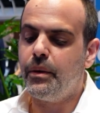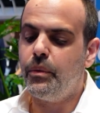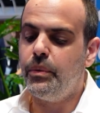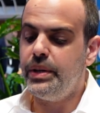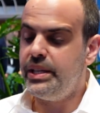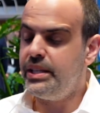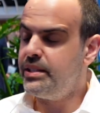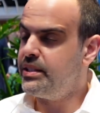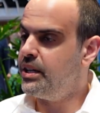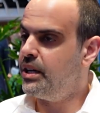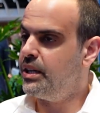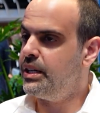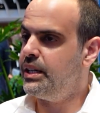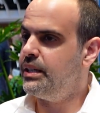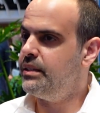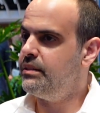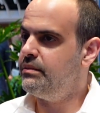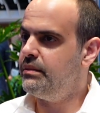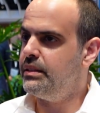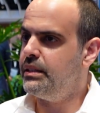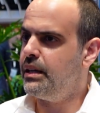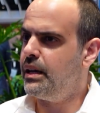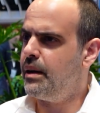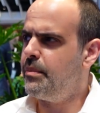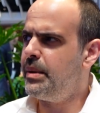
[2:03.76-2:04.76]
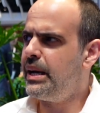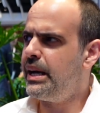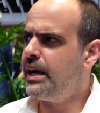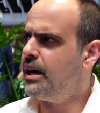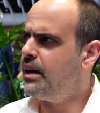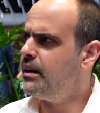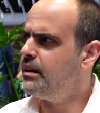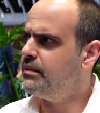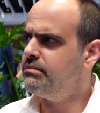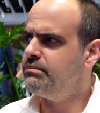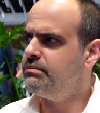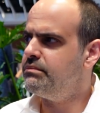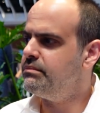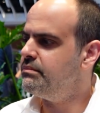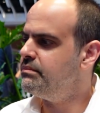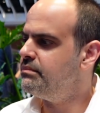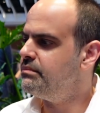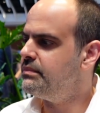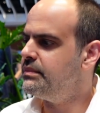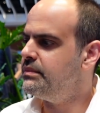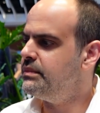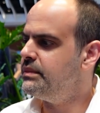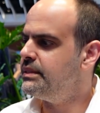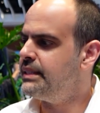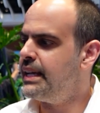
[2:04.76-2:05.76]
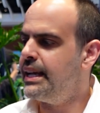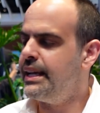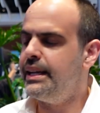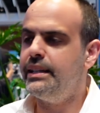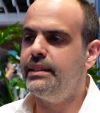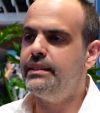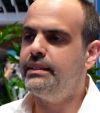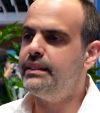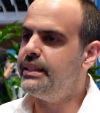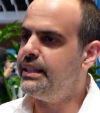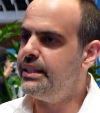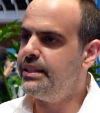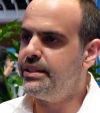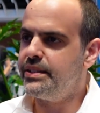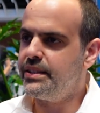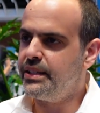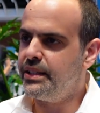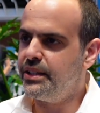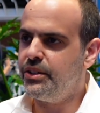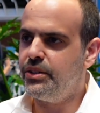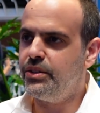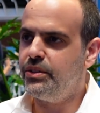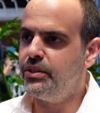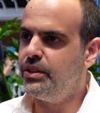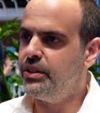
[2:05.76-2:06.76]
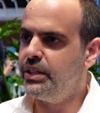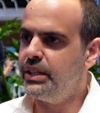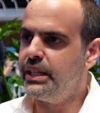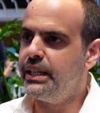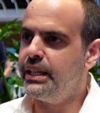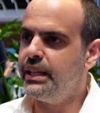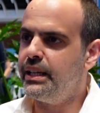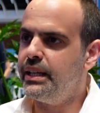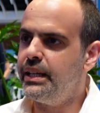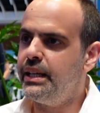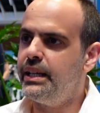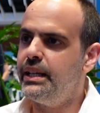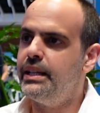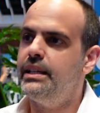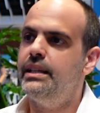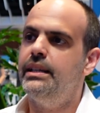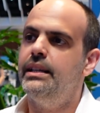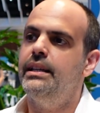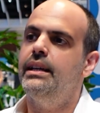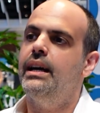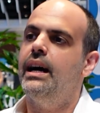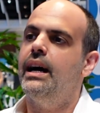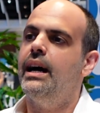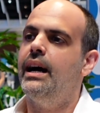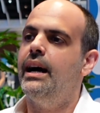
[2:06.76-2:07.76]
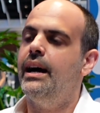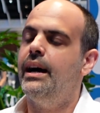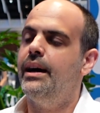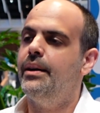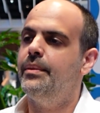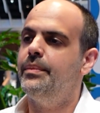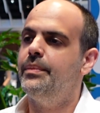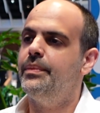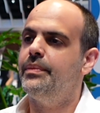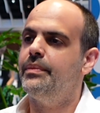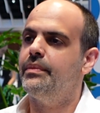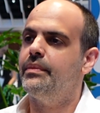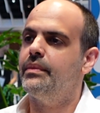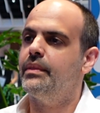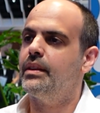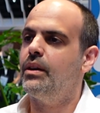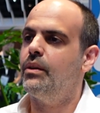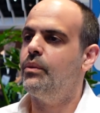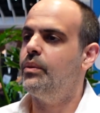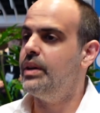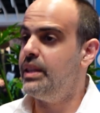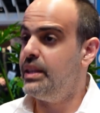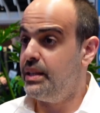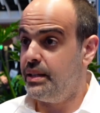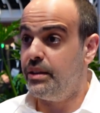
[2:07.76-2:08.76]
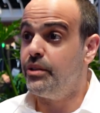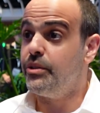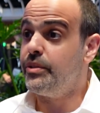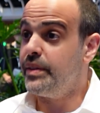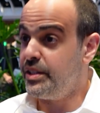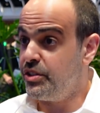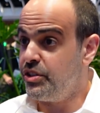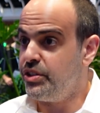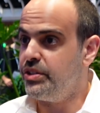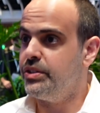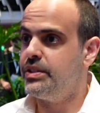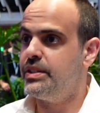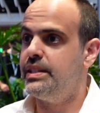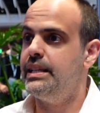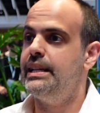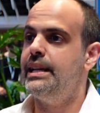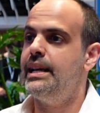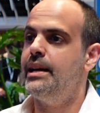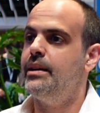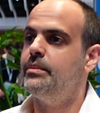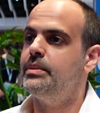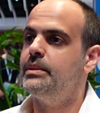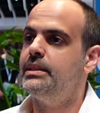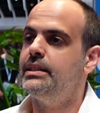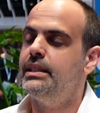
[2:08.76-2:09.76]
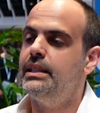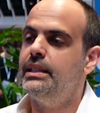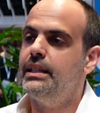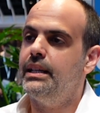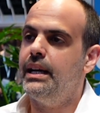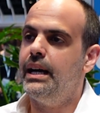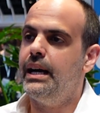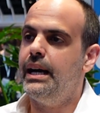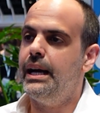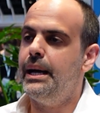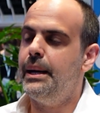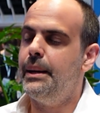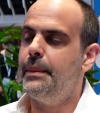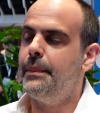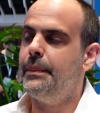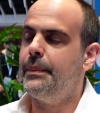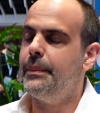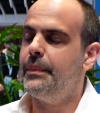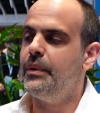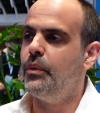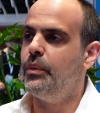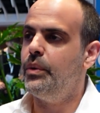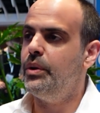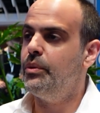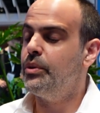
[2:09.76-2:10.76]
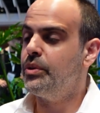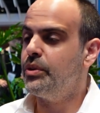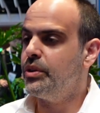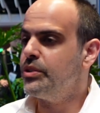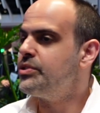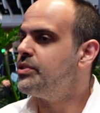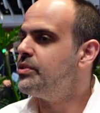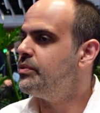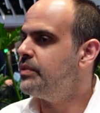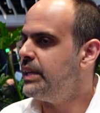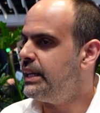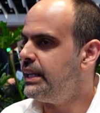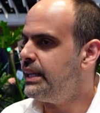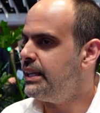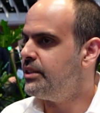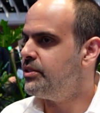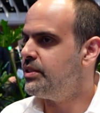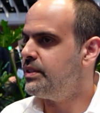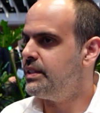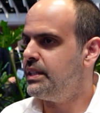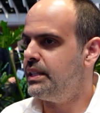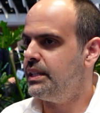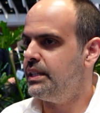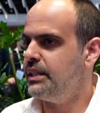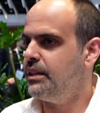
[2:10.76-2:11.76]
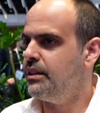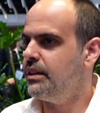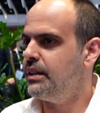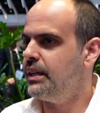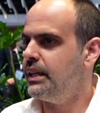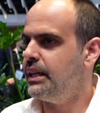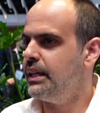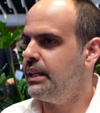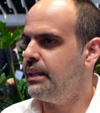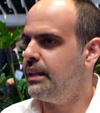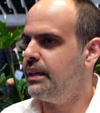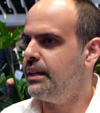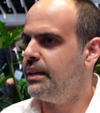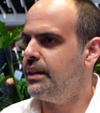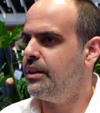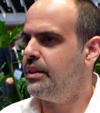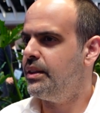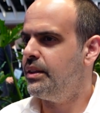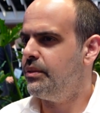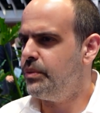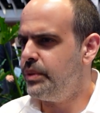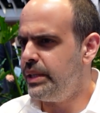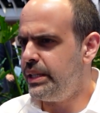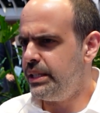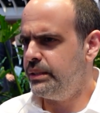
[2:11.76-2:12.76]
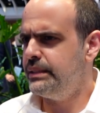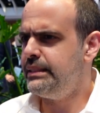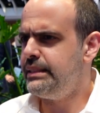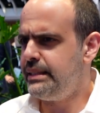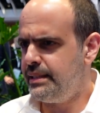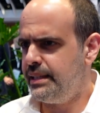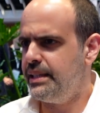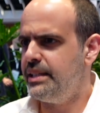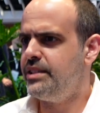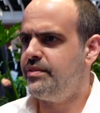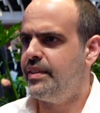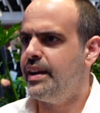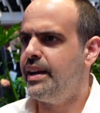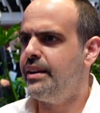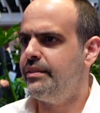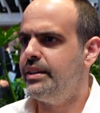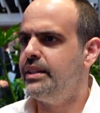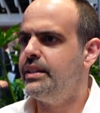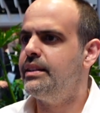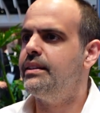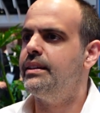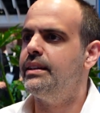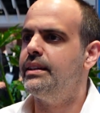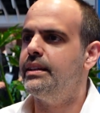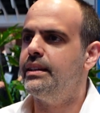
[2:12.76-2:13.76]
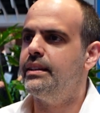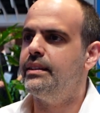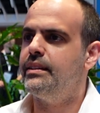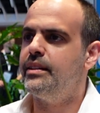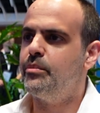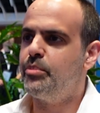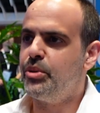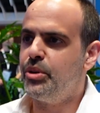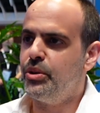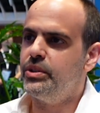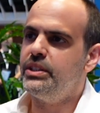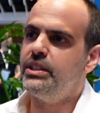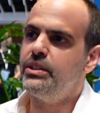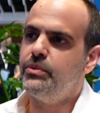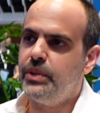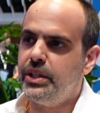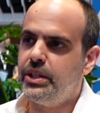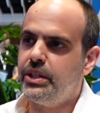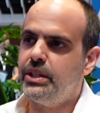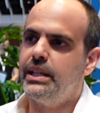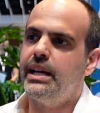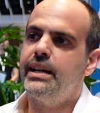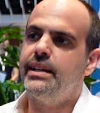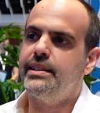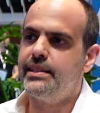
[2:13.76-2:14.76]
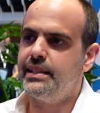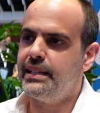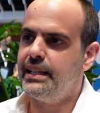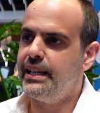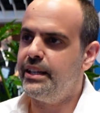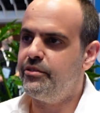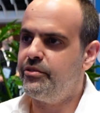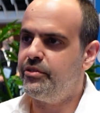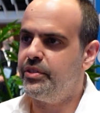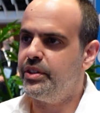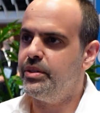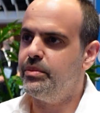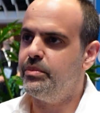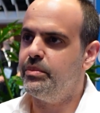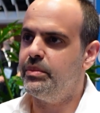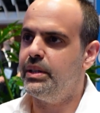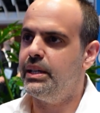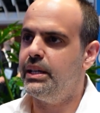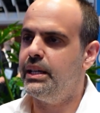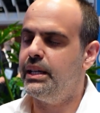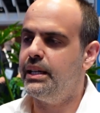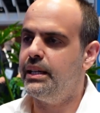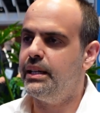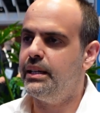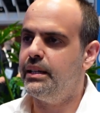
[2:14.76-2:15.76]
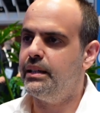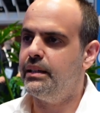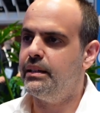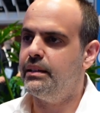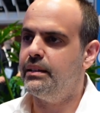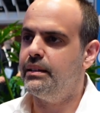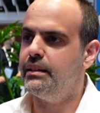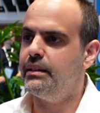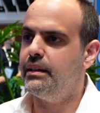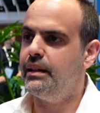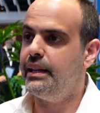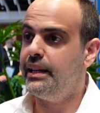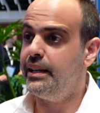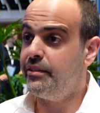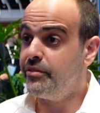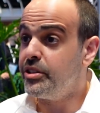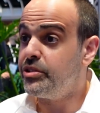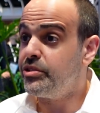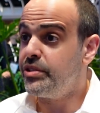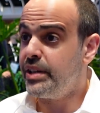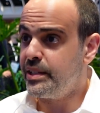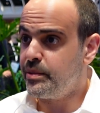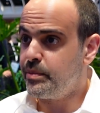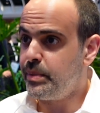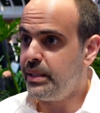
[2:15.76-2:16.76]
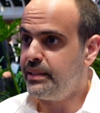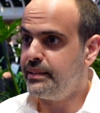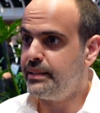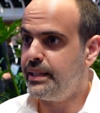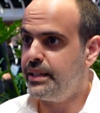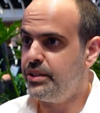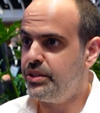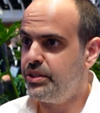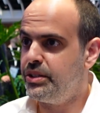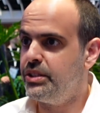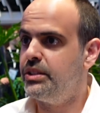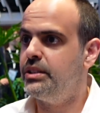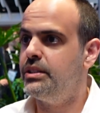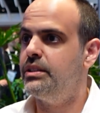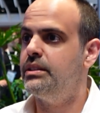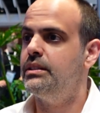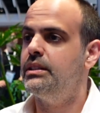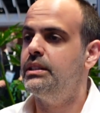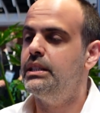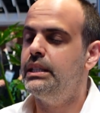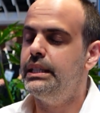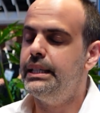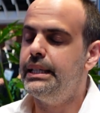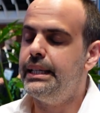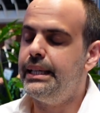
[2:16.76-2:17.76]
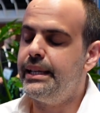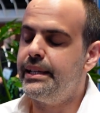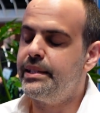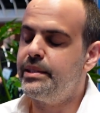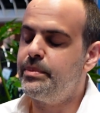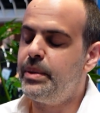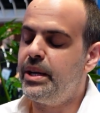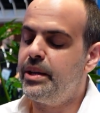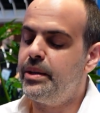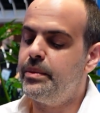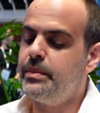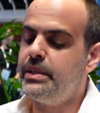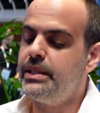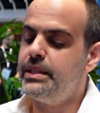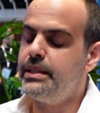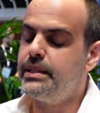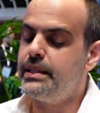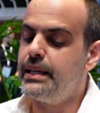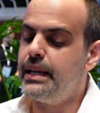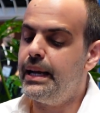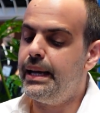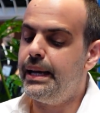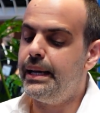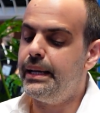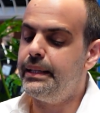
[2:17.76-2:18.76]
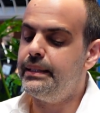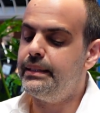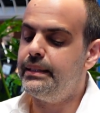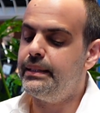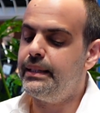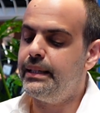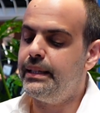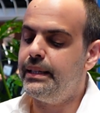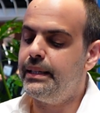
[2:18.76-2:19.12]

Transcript: We started about 10 years ago looking at it with the original SYNAPT. We were also really interested in looking at the real disease variant, the protein we could isolate from liver transplantation experiments, and